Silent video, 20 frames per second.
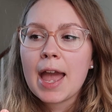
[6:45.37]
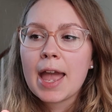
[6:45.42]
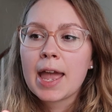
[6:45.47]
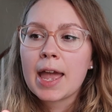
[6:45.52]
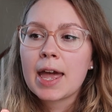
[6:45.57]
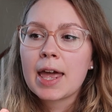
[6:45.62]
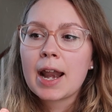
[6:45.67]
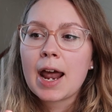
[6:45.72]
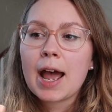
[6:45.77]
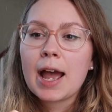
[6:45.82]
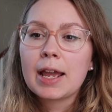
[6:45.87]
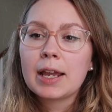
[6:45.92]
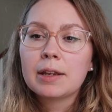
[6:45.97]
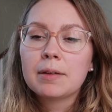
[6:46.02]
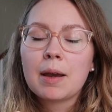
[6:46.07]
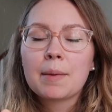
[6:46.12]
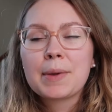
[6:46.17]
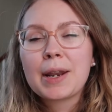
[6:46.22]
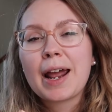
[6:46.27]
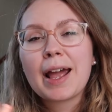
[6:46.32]
and
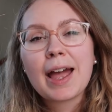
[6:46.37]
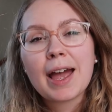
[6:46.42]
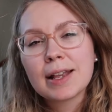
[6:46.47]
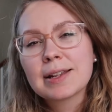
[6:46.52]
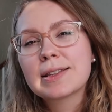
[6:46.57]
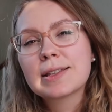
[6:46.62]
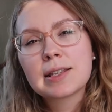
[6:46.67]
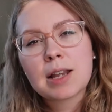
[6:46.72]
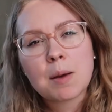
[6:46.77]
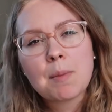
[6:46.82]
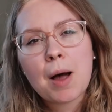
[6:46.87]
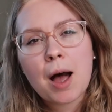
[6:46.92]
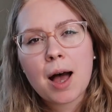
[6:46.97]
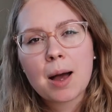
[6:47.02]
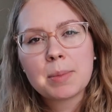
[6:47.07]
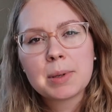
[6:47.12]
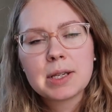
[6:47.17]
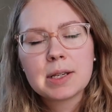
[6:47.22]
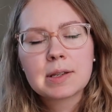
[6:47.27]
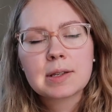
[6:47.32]
I, I mean, I had some
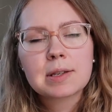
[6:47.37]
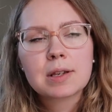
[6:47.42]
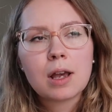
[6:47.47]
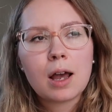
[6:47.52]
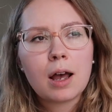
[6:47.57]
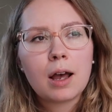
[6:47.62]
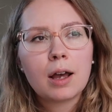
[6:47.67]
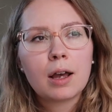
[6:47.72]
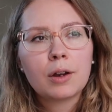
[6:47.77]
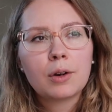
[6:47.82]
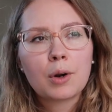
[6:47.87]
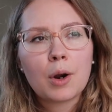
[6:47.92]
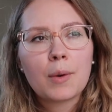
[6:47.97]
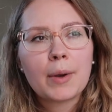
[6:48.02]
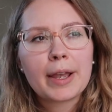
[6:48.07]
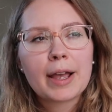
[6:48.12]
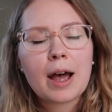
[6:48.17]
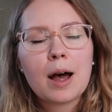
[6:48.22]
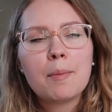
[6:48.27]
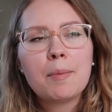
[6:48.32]
hobbies uh,
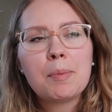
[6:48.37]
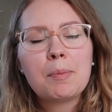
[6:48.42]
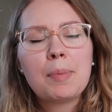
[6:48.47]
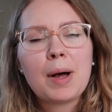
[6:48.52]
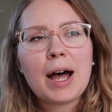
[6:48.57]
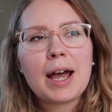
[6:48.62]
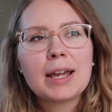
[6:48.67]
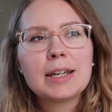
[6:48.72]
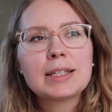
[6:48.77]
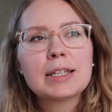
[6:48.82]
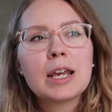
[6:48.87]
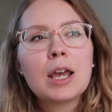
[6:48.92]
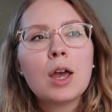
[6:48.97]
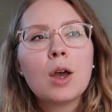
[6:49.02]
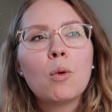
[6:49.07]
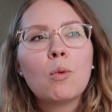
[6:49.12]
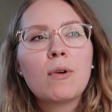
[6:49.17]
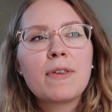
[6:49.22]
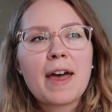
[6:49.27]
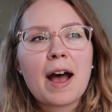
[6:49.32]
growing up, but
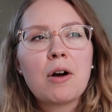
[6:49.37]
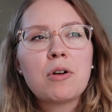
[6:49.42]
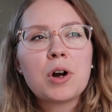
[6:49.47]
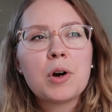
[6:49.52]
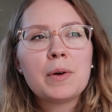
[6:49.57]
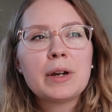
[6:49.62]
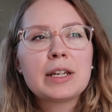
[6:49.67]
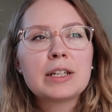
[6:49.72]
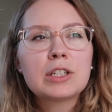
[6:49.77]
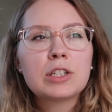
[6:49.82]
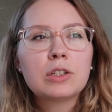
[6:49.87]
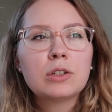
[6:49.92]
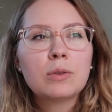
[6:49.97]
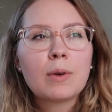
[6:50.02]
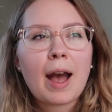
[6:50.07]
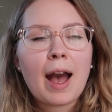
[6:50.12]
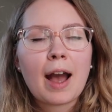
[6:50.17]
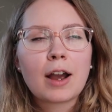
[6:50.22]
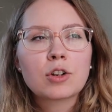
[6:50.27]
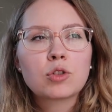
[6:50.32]
without going
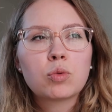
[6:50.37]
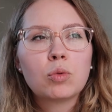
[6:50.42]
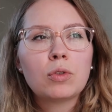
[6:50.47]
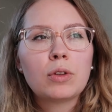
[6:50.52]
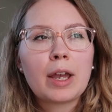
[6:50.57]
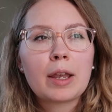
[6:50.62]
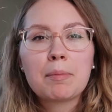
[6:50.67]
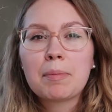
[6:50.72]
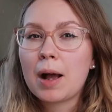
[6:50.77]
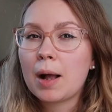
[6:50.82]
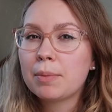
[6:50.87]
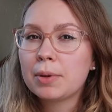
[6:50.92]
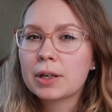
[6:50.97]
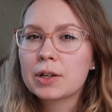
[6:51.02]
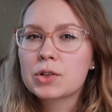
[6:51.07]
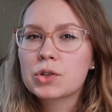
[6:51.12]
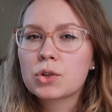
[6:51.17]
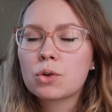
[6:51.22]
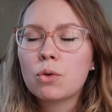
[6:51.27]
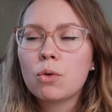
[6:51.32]
to actual like
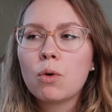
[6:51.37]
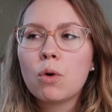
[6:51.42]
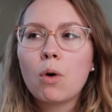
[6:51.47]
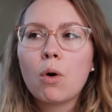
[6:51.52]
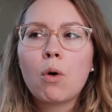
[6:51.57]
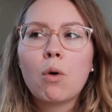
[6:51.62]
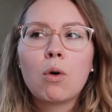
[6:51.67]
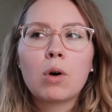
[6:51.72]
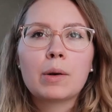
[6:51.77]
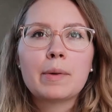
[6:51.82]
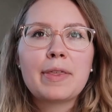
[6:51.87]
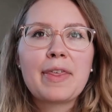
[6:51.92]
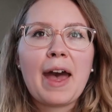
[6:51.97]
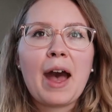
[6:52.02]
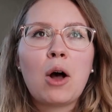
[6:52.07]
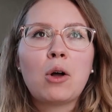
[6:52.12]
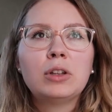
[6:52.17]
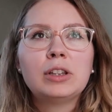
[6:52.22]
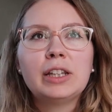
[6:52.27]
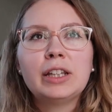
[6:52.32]
public school or
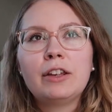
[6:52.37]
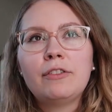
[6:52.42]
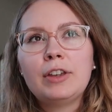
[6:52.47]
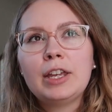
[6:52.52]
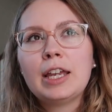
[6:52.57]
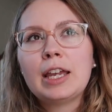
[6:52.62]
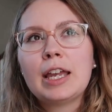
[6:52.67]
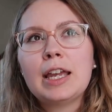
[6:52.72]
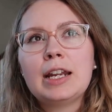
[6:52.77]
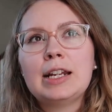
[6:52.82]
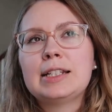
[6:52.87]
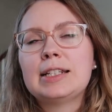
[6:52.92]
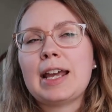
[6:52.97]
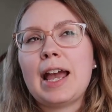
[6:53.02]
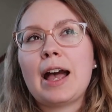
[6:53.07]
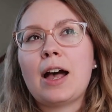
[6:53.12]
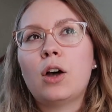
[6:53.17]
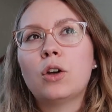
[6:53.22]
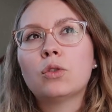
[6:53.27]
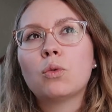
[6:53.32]
without living in a
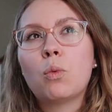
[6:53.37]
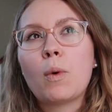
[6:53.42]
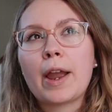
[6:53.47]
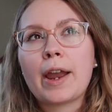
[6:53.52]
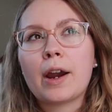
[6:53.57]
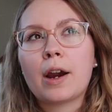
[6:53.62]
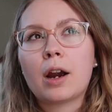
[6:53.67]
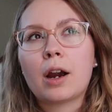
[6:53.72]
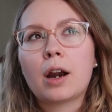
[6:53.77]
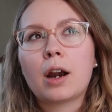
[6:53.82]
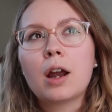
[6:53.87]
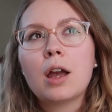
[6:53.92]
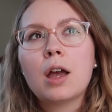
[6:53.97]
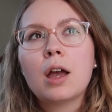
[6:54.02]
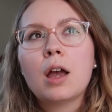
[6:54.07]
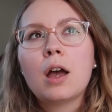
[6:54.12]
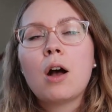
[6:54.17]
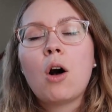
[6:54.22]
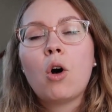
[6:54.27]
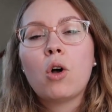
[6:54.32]
town where
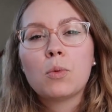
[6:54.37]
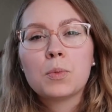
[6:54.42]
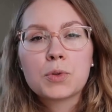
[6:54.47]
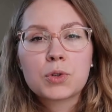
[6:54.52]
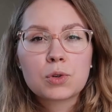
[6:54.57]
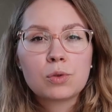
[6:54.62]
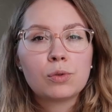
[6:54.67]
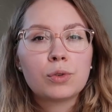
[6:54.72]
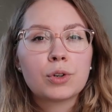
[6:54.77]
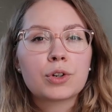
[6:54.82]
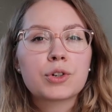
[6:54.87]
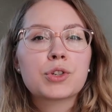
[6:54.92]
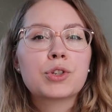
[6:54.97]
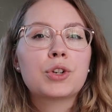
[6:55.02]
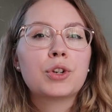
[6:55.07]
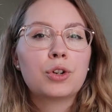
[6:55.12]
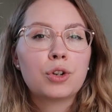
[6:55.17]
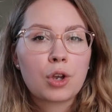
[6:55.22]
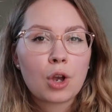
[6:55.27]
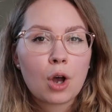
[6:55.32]
homeschoolers
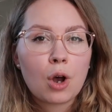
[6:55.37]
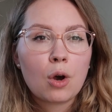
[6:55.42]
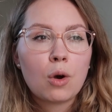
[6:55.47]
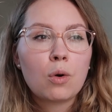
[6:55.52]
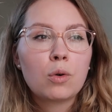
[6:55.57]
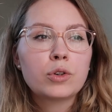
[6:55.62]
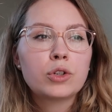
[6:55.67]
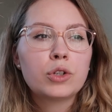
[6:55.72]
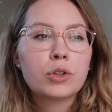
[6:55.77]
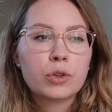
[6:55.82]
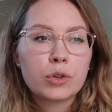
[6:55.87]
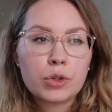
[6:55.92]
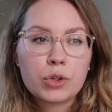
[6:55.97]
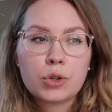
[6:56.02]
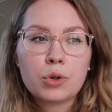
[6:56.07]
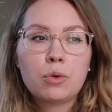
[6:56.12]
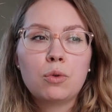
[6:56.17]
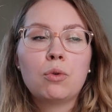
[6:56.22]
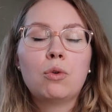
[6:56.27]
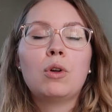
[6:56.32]
could go to the
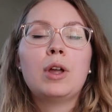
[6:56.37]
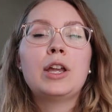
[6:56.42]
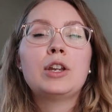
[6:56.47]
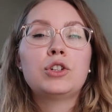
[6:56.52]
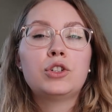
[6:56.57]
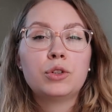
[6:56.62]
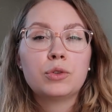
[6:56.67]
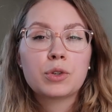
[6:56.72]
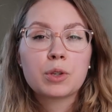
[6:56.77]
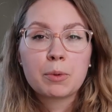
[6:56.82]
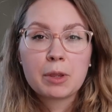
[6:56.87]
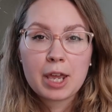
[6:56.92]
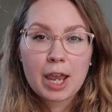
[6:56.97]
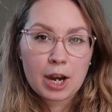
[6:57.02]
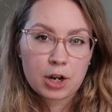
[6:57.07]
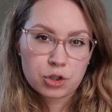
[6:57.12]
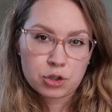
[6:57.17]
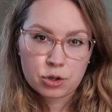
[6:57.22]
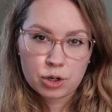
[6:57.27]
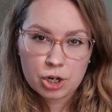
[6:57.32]
school and do some of the
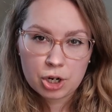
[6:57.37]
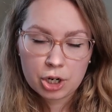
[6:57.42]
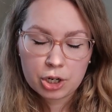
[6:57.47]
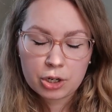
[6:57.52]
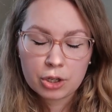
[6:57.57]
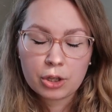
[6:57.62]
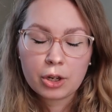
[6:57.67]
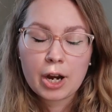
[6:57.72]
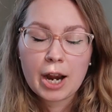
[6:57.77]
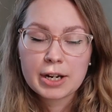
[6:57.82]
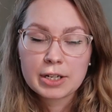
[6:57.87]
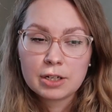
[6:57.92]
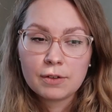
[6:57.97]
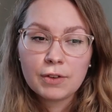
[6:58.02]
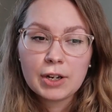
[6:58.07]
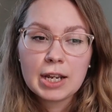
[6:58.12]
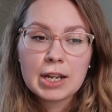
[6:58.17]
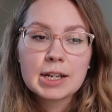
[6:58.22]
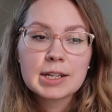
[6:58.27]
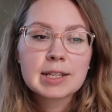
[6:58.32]
extracurricular
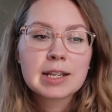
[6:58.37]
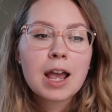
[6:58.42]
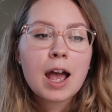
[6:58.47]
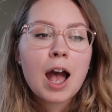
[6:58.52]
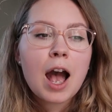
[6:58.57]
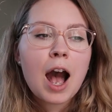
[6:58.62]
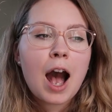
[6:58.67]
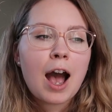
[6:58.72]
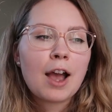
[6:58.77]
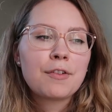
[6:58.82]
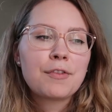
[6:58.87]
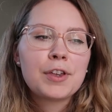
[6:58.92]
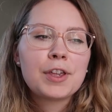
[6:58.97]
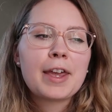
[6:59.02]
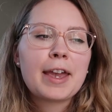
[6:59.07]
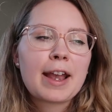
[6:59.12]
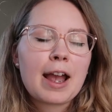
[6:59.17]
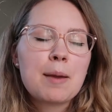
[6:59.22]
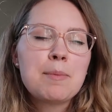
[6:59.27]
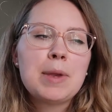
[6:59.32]
activities, I feel
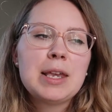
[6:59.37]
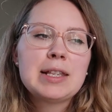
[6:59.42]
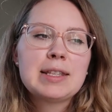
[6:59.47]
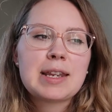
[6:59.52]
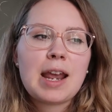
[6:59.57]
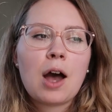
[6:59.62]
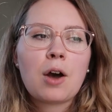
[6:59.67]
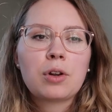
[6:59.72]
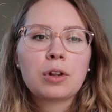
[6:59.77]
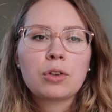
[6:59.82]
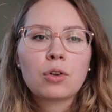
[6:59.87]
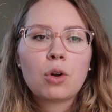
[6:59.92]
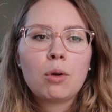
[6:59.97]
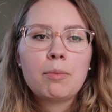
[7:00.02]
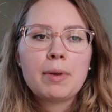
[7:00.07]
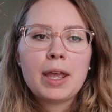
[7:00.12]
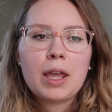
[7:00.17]
like I missed out a little